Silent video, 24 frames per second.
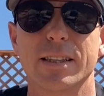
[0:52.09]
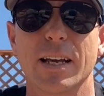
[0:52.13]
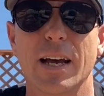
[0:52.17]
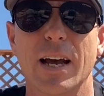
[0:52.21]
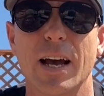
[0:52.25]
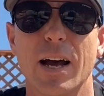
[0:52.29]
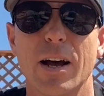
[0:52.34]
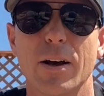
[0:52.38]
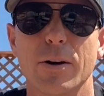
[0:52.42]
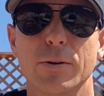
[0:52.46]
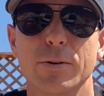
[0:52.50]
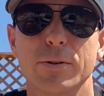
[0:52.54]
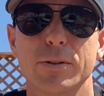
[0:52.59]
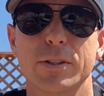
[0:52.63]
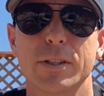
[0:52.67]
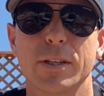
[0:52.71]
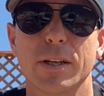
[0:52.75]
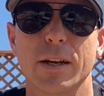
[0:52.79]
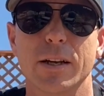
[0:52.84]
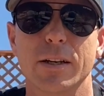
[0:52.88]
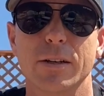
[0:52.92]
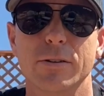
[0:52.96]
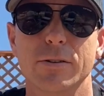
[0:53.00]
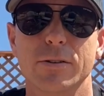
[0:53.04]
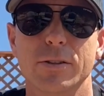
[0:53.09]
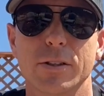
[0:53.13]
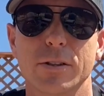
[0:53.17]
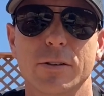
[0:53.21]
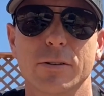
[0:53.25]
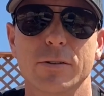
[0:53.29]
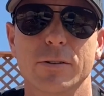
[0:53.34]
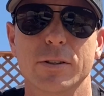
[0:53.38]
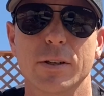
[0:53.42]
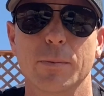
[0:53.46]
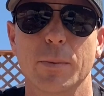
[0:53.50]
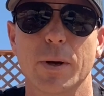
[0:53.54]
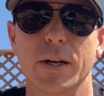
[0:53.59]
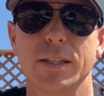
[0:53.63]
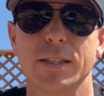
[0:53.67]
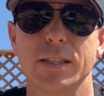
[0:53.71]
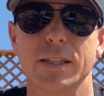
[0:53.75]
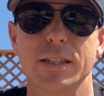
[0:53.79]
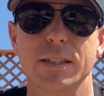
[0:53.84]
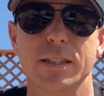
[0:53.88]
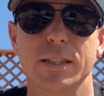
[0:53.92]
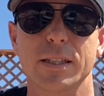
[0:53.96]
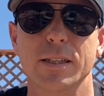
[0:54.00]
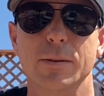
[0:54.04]
house that I used to use on my
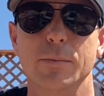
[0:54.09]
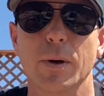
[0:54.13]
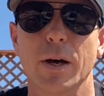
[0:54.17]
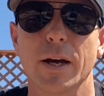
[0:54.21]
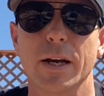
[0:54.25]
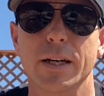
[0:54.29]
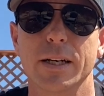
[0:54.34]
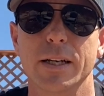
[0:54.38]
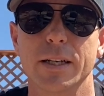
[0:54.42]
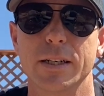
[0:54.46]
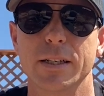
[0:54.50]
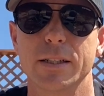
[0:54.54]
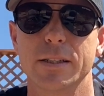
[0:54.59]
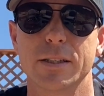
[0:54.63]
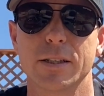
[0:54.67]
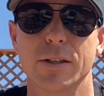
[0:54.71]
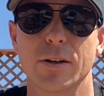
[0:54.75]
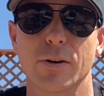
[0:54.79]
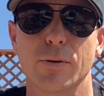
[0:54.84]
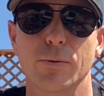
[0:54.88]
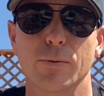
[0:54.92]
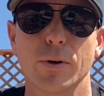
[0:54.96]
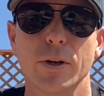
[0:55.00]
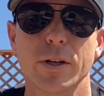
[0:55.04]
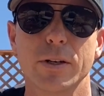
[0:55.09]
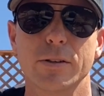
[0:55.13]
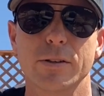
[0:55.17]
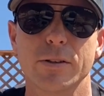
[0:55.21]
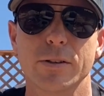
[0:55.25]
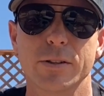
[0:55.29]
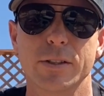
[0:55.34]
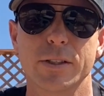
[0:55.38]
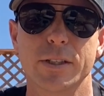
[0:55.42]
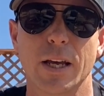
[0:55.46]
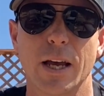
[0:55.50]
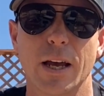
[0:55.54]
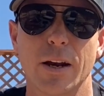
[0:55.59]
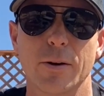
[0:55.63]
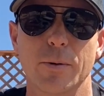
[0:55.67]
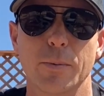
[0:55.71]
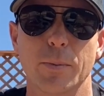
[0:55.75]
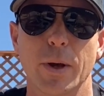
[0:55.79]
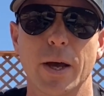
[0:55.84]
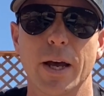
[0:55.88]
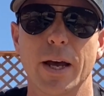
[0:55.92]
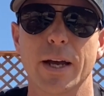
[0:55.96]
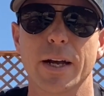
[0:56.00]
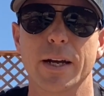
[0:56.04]
TT bike, and it's an Arundel
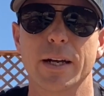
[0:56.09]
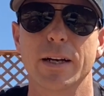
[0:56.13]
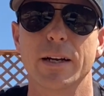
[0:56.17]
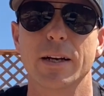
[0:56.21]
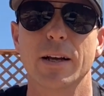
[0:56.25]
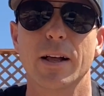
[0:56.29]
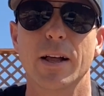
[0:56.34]
saddlebag.